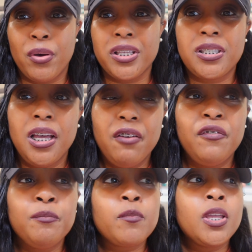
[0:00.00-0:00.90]
her stuff.
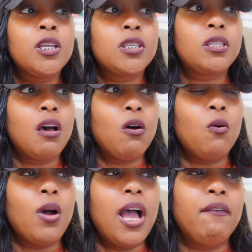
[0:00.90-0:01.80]

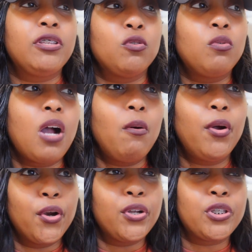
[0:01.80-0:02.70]
So I have a Zoom call with her,